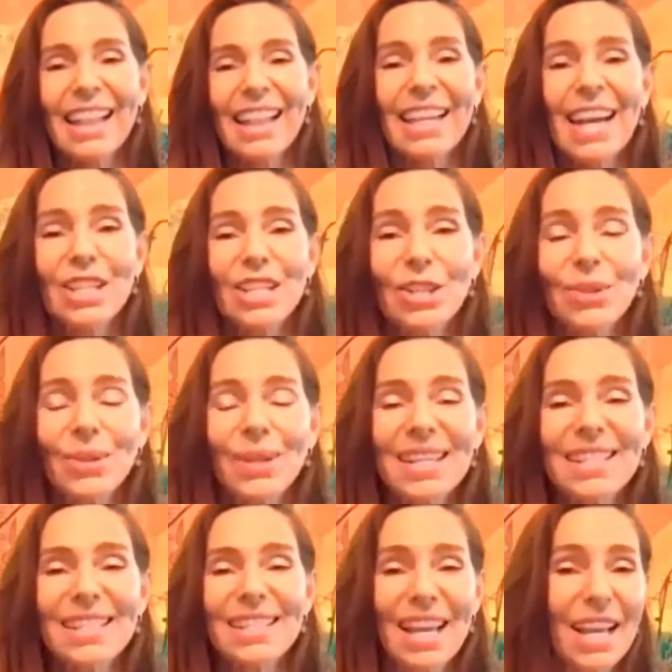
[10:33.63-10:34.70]
The answer
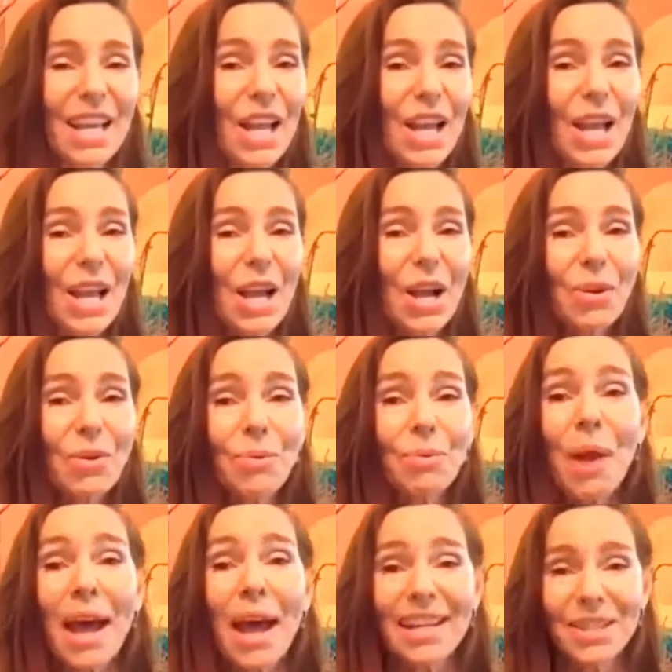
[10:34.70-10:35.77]
is
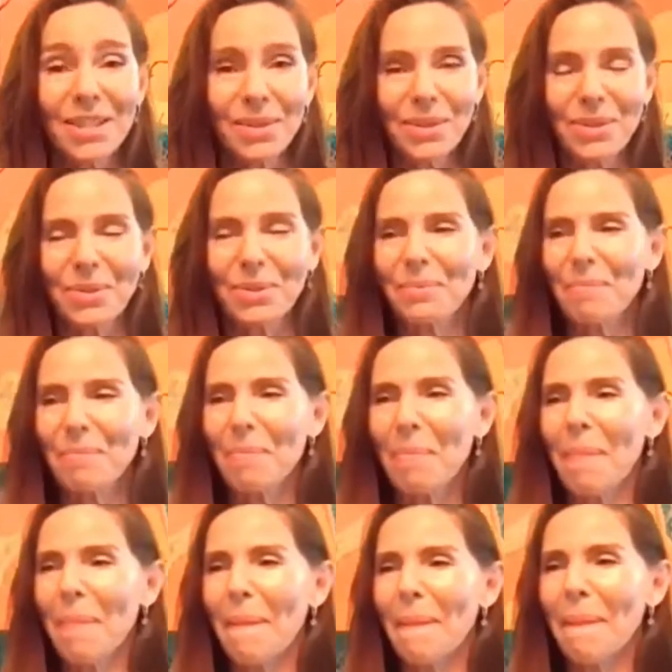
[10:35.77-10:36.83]
gratitude.
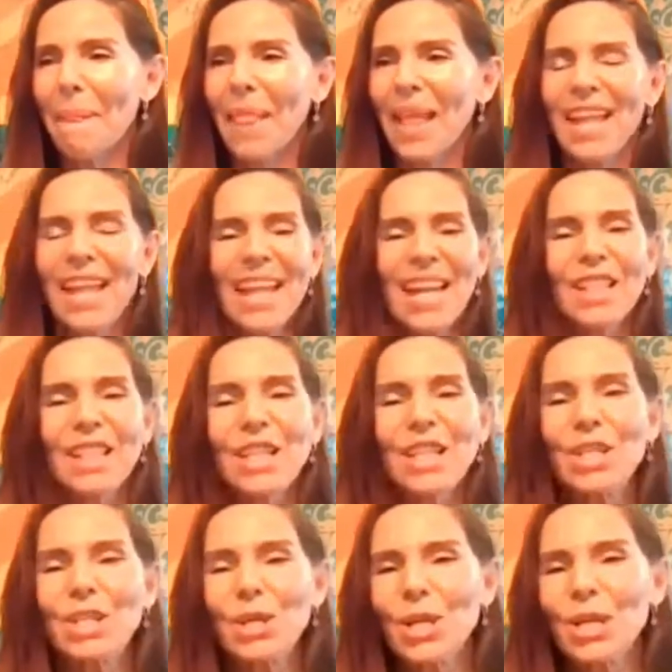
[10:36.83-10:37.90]
The
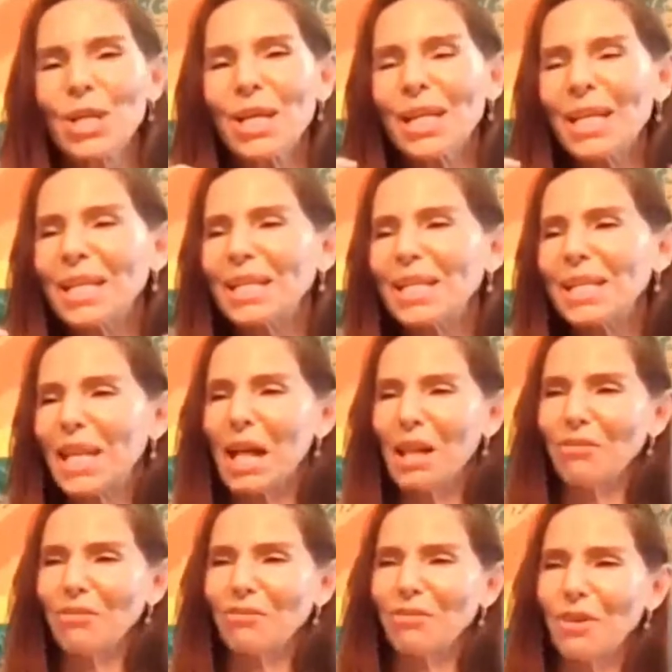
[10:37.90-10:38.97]
journey
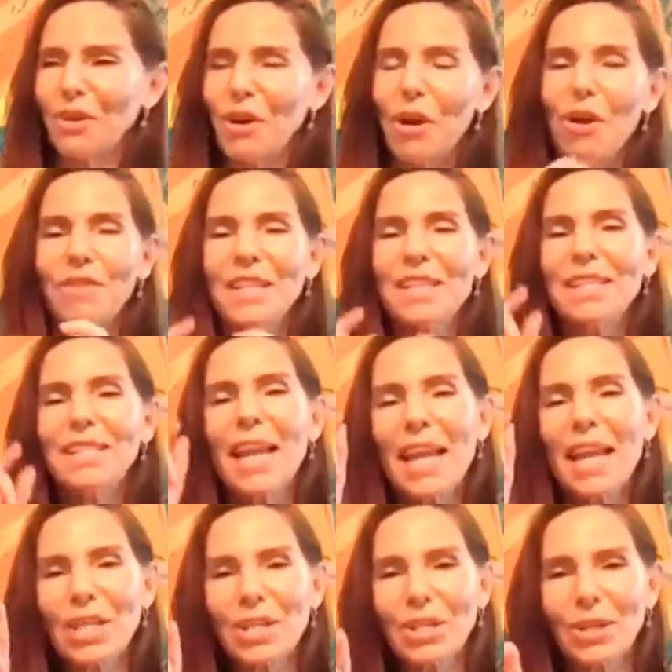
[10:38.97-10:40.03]
itself of
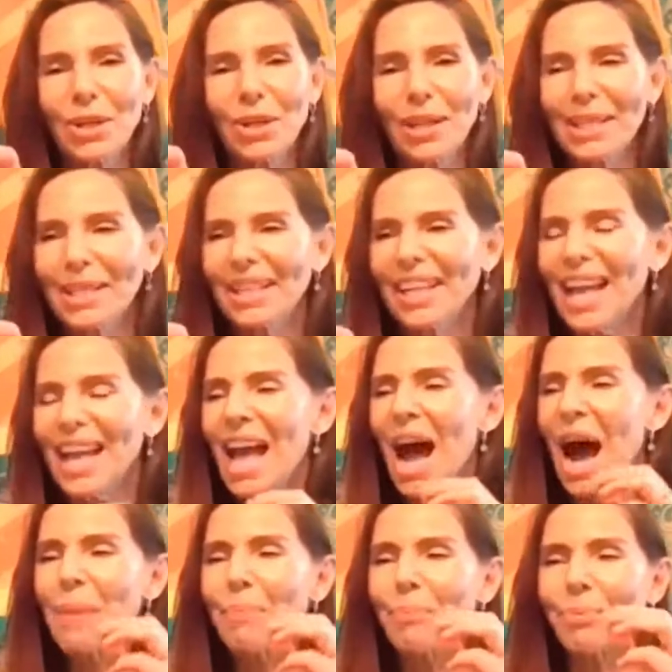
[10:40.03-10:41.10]
intentionally
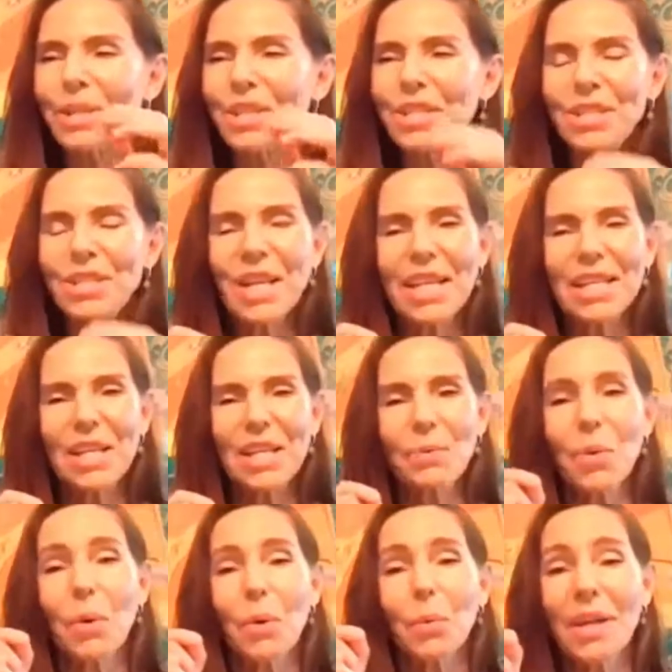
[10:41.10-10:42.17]
appreciating
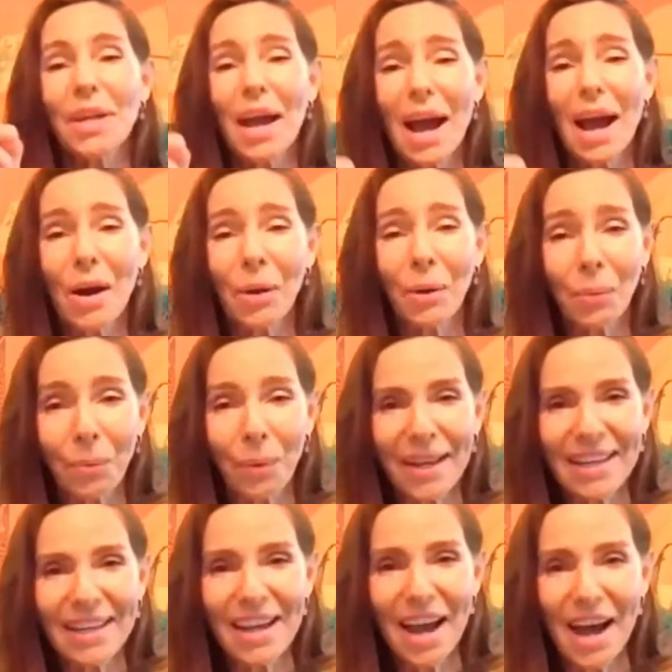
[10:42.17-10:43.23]
what we
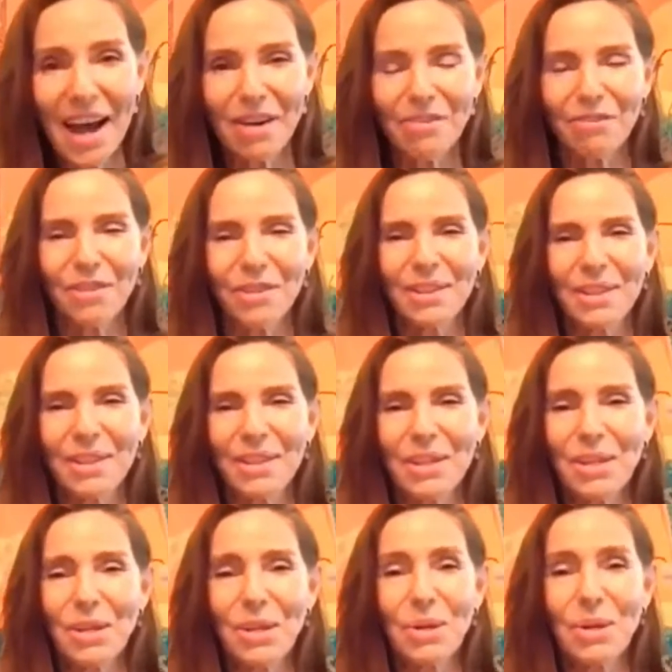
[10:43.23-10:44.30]
already have
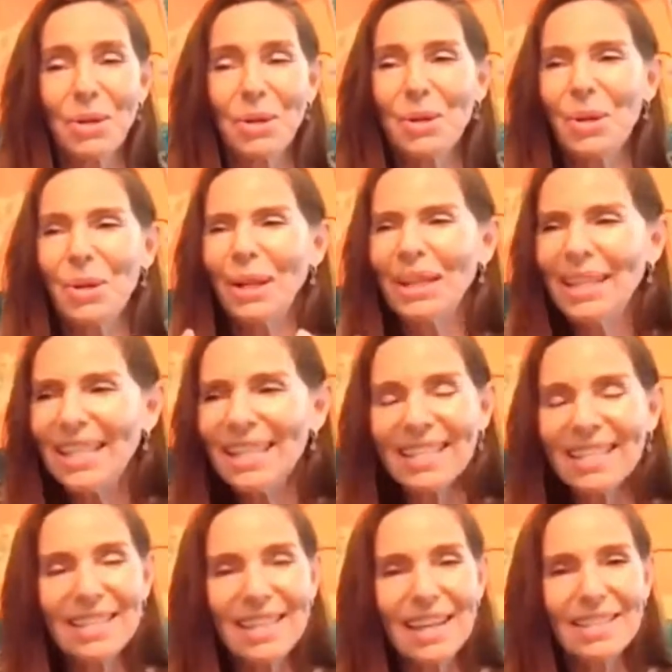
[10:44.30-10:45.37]

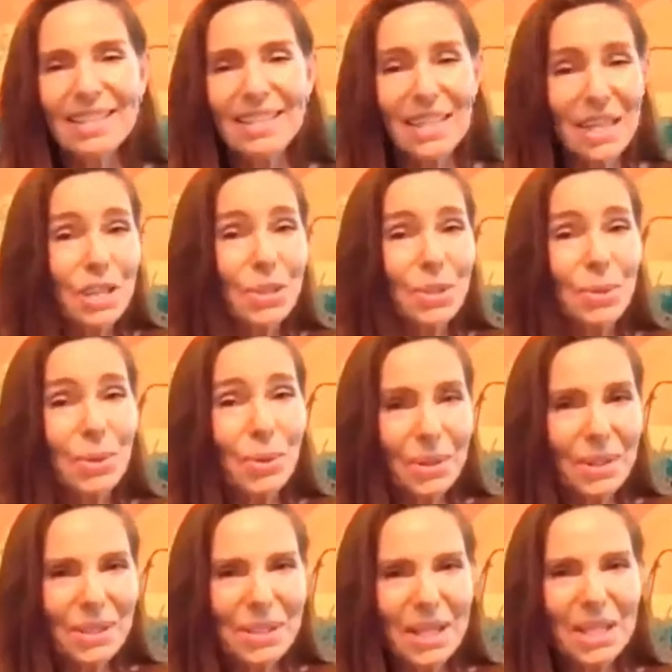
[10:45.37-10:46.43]
leads us into
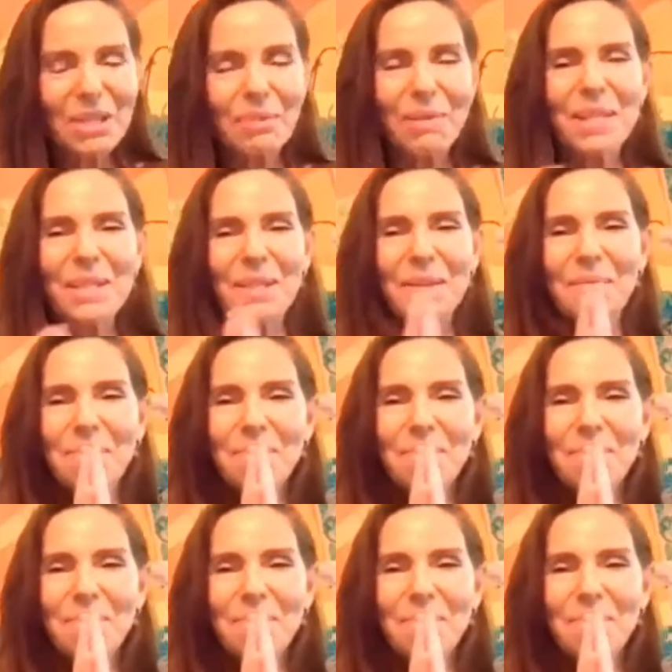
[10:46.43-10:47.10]
contentment.